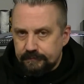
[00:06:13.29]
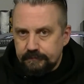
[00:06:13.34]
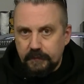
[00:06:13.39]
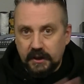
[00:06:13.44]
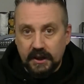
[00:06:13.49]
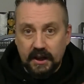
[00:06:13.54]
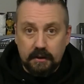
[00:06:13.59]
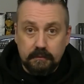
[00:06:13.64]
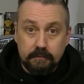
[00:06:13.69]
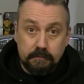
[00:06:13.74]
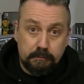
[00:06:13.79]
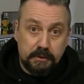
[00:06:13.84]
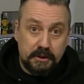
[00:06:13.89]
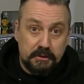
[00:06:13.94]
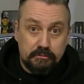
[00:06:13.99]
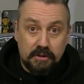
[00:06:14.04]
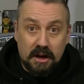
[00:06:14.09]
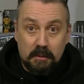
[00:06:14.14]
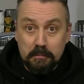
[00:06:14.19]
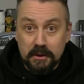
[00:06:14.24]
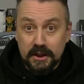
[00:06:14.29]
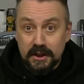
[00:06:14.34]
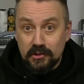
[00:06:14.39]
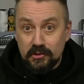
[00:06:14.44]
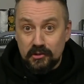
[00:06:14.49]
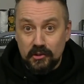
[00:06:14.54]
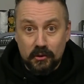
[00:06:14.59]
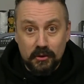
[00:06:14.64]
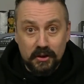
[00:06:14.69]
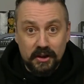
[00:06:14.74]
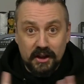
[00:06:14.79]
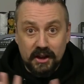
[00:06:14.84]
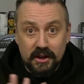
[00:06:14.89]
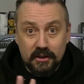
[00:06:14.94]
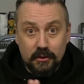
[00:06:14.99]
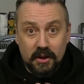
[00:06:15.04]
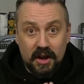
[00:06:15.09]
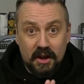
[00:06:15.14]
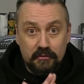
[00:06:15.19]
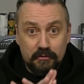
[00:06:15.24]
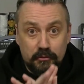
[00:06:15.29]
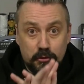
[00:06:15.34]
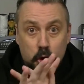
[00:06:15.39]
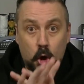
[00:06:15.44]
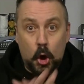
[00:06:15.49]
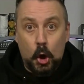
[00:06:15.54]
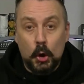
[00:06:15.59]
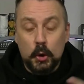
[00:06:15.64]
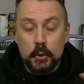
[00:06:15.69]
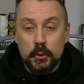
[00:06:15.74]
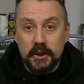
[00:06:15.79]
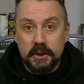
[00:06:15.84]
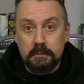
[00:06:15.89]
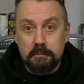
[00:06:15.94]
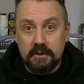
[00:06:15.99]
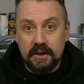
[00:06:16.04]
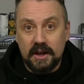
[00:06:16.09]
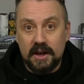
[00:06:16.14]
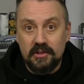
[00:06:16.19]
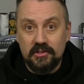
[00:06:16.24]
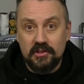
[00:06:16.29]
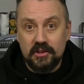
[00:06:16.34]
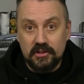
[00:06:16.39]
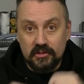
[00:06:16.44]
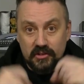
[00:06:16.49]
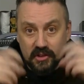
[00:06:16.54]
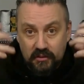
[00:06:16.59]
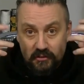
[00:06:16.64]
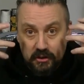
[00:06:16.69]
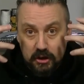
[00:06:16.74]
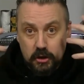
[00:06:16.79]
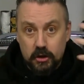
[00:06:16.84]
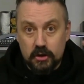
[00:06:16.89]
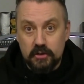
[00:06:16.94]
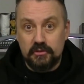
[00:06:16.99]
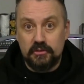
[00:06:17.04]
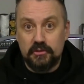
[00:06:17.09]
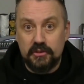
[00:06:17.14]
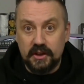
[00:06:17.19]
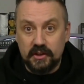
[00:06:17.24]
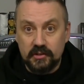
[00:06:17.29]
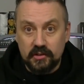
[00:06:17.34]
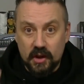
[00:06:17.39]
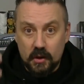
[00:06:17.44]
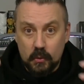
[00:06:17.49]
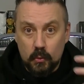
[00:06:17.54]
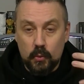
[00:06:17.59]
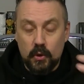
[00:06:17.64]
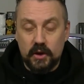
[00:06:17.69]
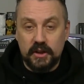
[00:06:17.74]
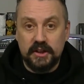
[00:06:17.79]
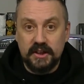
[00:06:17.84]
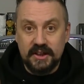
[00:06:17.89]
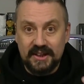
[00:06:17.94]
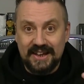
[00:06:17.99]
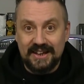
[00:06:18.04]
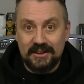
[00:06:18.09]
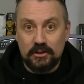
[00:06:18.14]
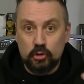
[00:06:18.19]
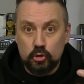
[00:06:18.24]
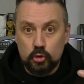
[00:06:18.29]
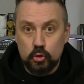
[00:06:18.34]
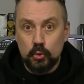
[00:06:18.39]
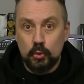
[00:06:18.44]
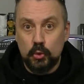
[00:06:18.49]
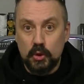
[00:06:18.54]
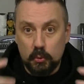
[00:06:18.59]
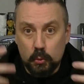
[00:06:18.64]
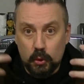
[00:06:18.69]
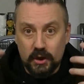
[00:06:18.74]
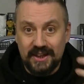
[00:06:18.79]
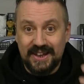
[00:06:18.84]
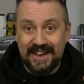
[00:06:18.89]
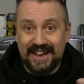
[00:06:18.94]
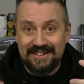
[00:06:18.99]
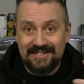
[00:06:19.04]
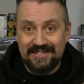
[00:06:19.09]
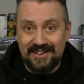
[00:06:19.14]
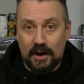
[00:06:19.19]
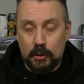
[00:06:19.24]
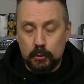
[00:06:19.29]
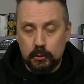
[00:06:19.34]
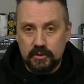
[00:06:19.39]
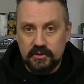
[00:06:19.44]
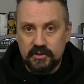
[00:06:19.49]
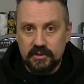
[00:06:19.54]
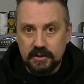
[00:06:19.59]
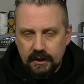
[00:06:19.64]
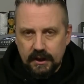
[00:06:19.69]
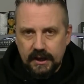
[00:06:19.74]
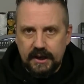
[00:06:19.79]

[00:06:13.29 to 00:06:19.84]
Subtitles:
But yeah, bit rambly, sorry, I don't have concrete plans, I just have a lot of things I want to get to and want to get out.